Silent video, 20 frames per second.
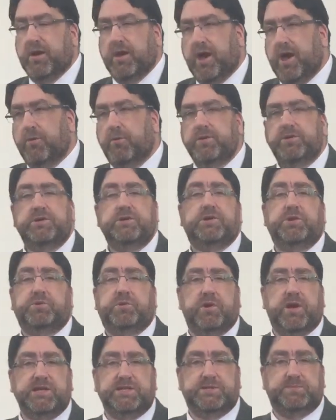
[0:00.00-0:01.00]
I want you to
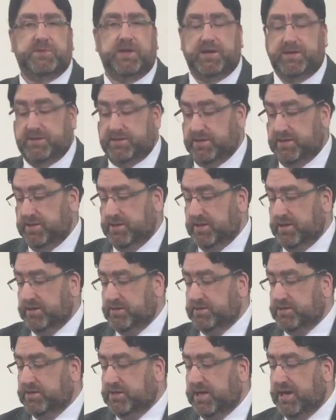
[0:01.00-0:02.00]
grasp that
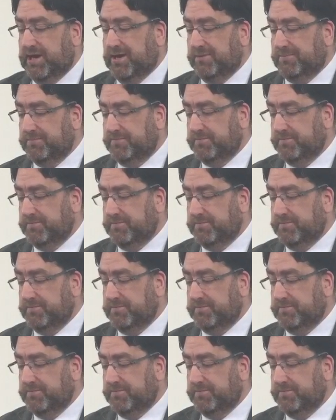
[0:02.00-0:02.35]
today